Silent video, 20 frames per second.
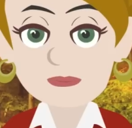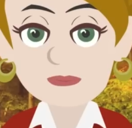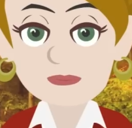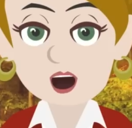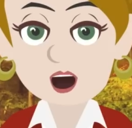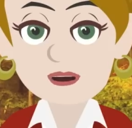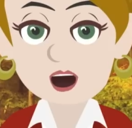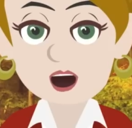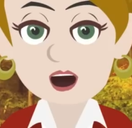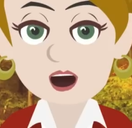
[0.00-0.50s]

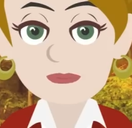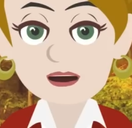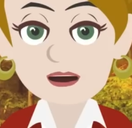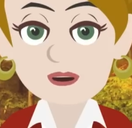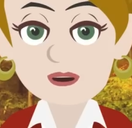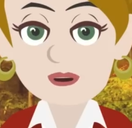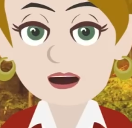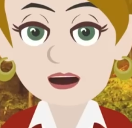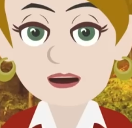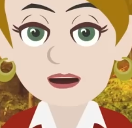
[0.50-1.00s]
exactly
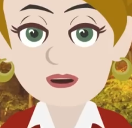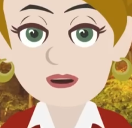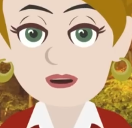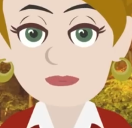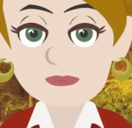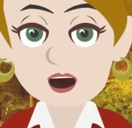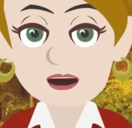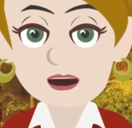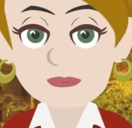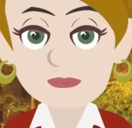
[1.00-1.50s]
how you would
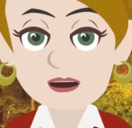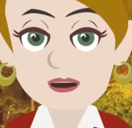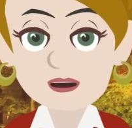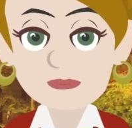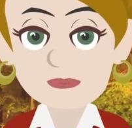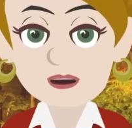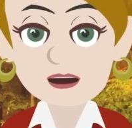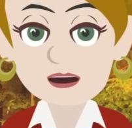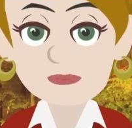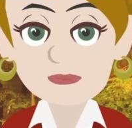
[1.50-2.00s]
like things
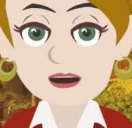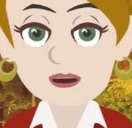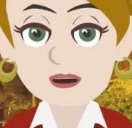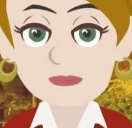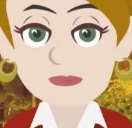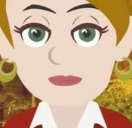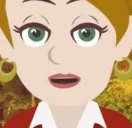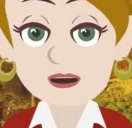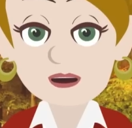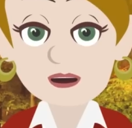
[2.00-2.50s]
to work out
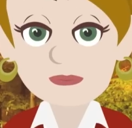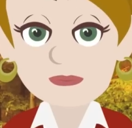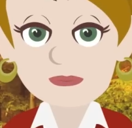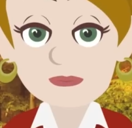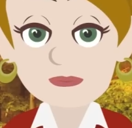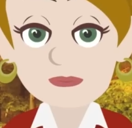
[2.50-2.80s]
for you.